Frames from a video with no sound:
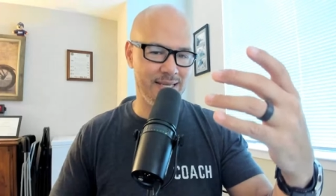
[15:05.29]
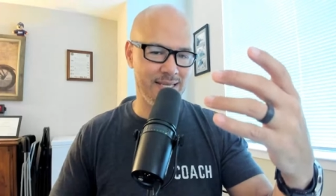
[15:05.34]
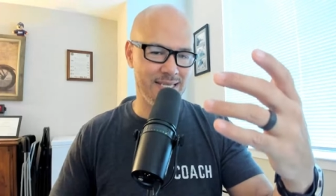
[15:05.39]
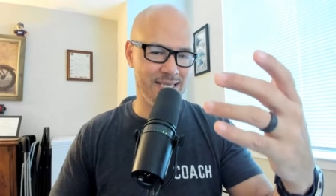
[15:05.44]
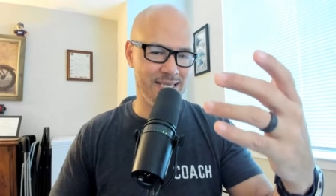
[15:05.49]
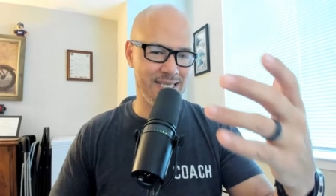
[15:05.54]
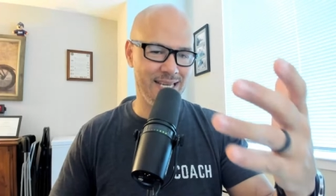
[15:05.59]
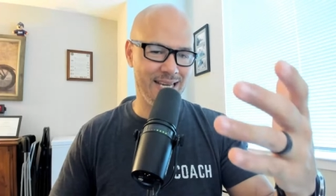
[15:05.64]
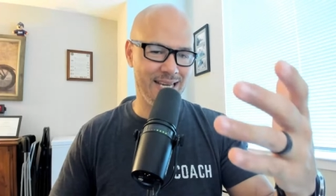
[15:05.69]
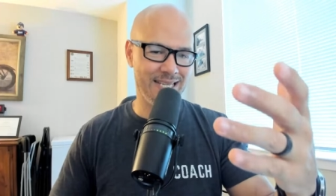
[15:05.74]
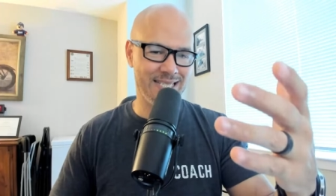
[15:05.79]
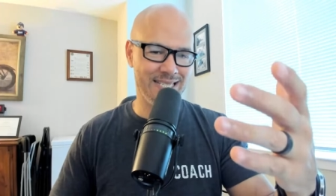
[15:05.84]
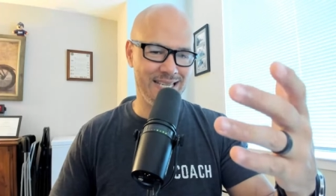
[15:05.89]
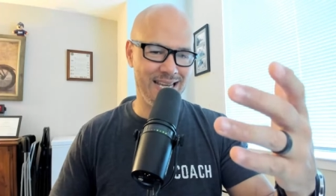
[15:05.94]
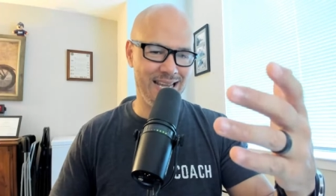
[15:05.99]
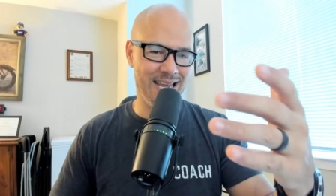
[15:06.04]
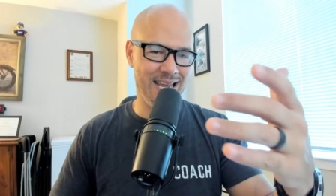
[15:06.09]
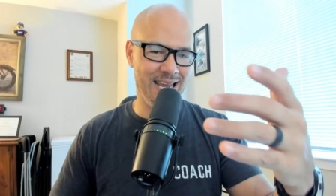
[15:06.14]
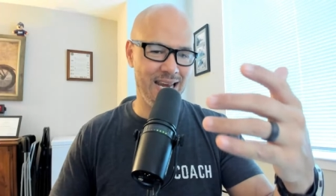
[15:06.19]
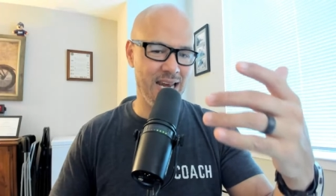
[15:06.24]

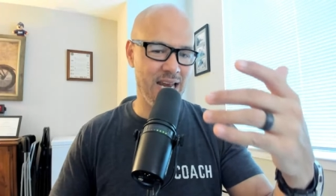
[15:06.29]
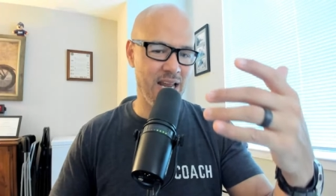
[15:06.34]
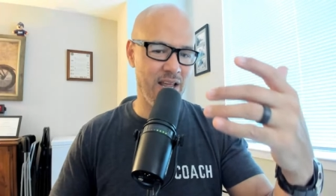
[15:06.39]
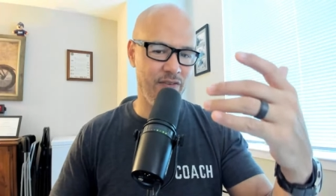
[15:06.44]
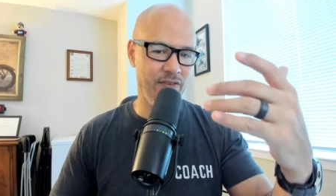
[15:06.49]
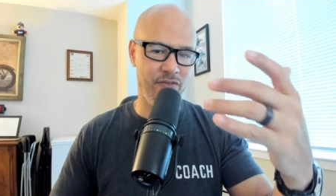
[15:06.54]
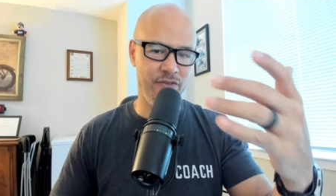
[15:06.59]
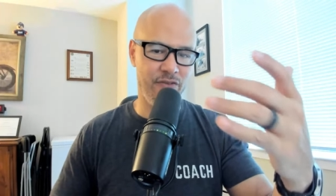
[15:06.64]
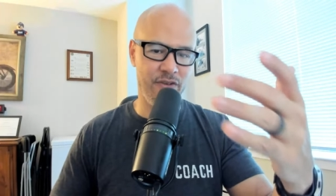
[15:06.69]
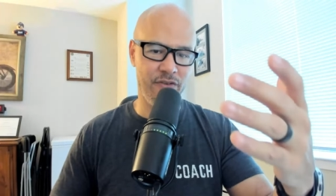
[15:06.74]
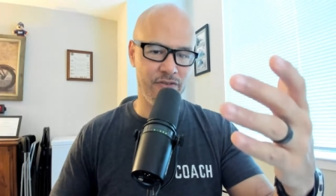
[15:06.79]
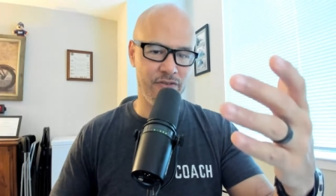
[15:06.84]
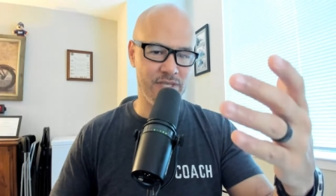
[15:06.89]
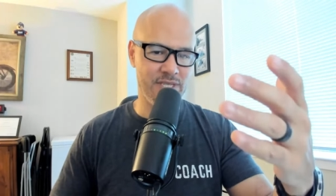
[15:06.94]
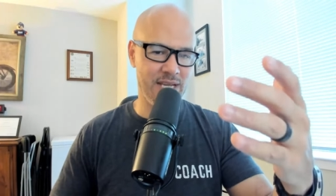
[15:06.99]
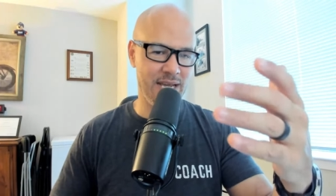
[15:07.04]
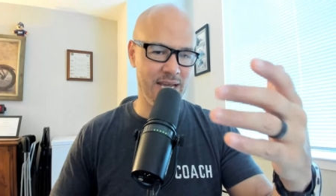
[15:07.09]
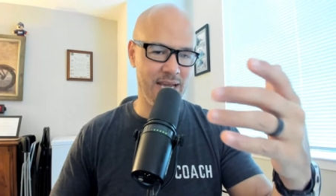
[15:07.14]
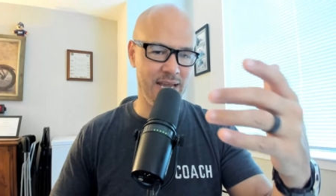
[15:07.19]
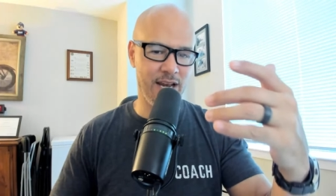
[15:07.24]
16,
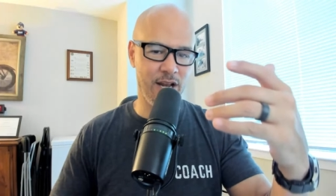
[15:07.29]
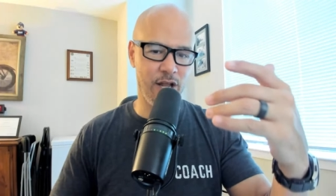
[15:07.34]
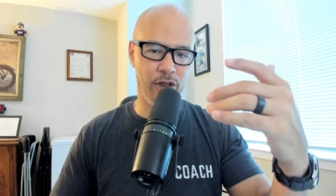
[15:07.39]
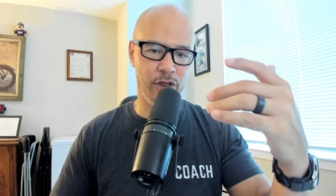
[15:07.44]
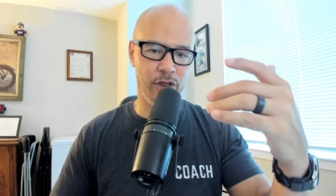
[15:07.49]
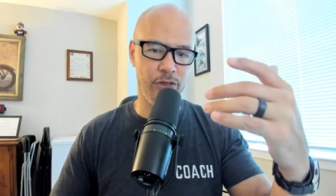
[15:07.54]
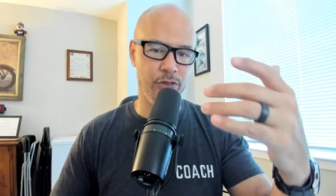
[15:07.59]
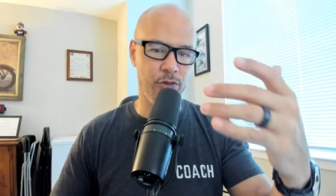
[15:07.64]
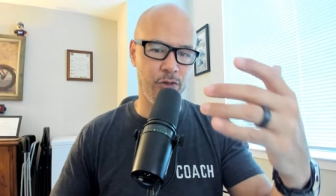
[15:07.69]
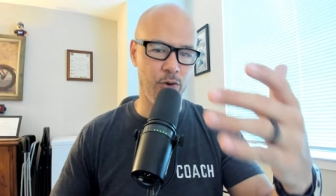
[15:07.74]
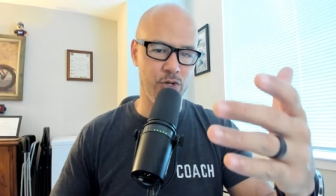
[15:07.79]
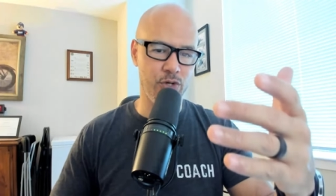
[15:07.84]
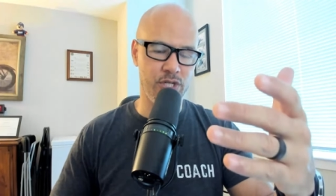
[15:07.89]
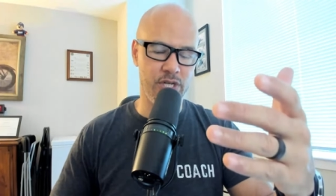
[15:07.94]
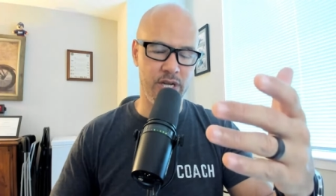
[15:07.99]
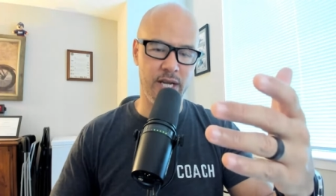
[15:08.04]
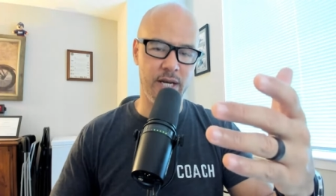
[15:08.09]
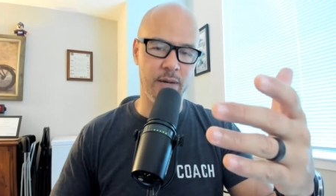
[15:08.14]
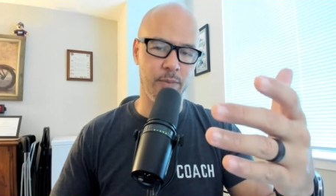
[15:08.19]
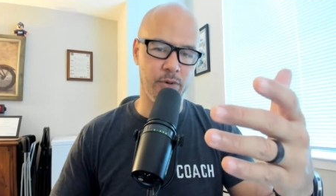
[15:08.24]
15,
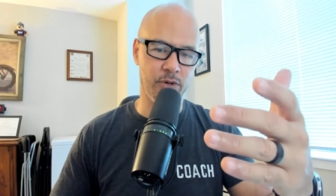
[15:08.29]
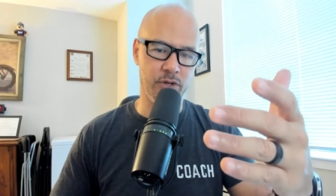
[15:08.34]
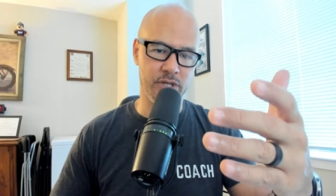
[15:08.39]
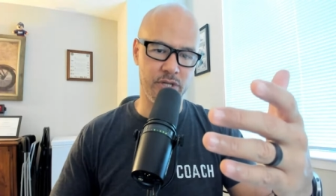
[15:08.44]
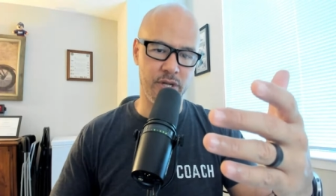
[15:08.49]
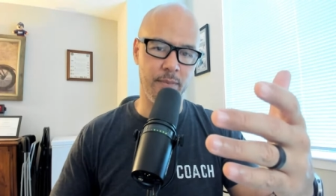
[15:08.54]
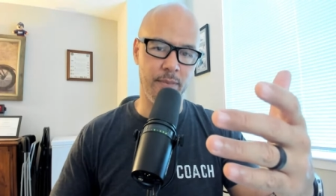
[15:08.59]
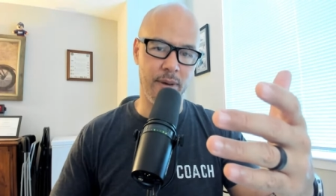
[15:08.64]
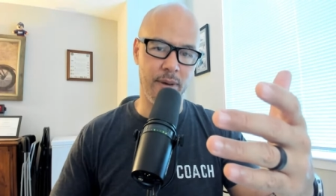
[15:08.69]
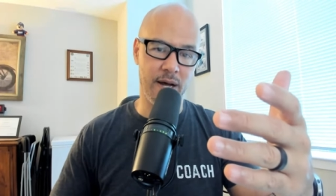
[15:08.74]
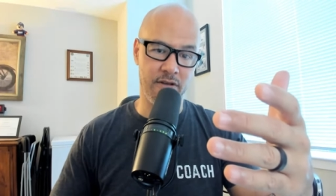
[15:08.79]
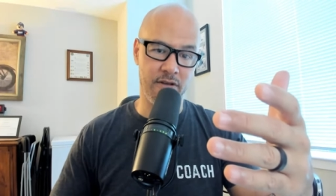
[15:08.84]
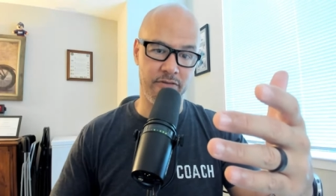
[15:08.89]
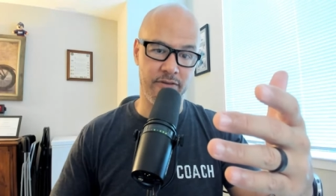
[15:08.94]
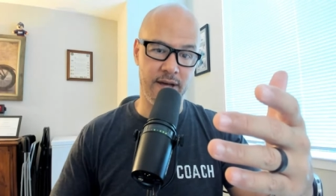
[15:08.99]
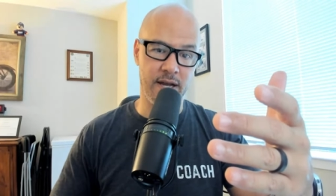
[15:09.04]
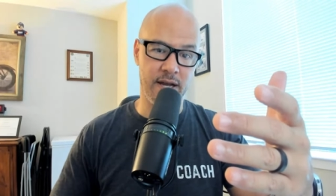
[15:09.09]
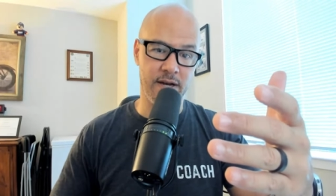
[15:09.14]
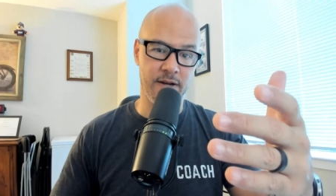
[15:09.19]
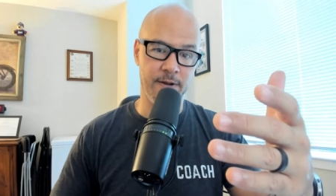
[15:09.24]
13% body
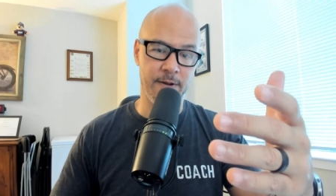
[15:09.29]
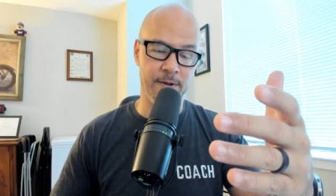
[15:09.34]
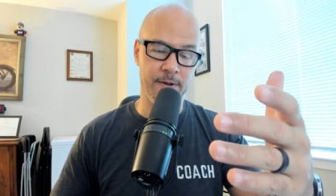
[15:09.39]
fat.